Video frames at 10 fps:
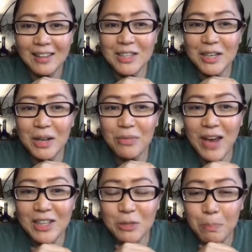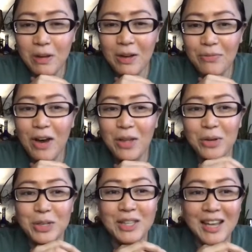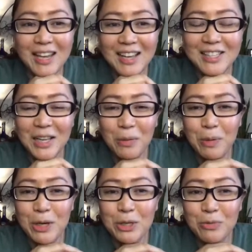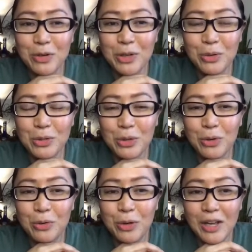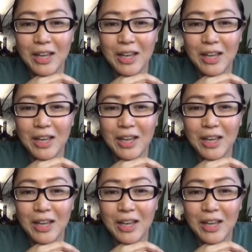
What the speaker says: This is an advanced Father's Day celebration for you. So,